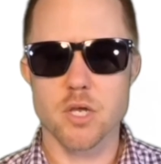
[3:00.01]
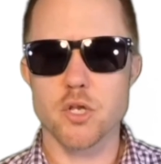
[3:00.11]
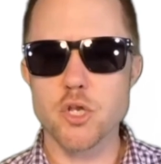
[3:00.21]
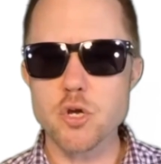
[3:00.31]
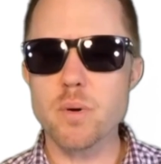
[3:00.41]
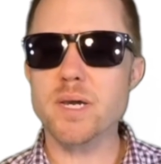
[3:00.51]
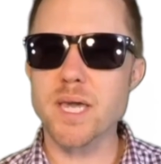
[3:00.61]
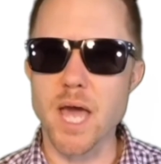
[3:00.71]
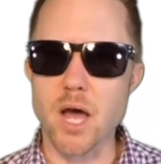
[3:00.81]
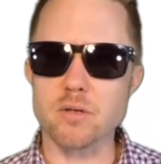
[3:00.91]
New
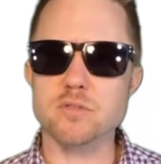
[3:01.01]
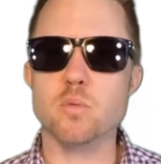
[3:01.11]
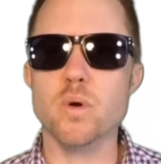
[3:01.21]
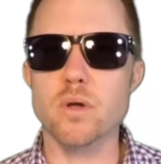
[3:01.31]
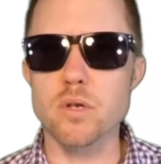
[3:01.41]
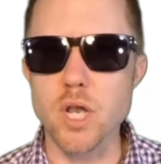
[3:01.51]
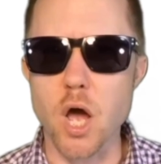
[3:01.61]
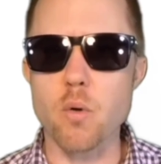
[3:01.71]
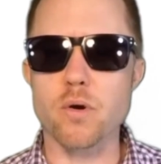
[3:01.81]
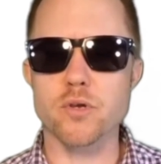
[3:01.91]
accounts will
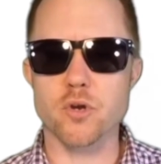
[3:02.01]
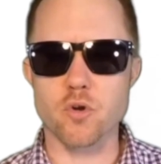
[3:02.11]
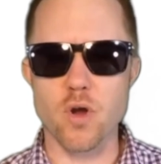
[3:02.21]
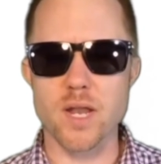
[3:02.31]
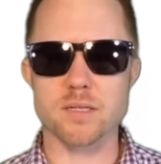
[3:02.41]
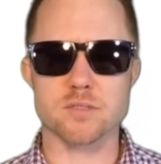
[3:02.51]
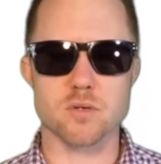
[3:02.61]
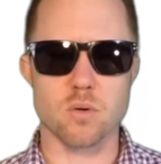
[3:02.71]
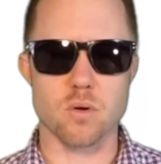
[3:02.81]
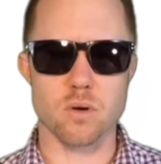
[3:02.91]
lower your credit
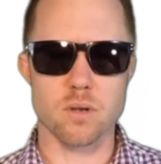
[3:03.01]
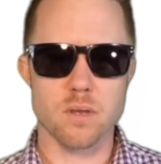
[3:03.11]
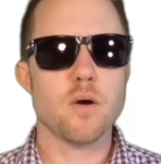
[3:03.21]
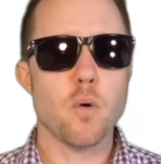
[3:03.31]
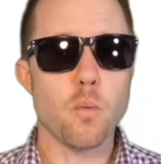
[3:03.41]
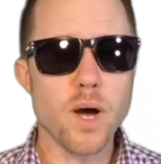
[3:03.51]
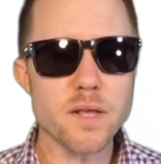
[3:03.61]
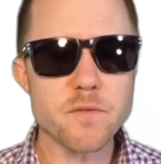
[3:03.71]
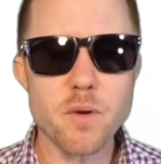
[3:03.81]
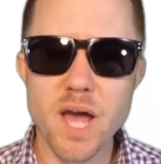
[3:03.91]
score. What if you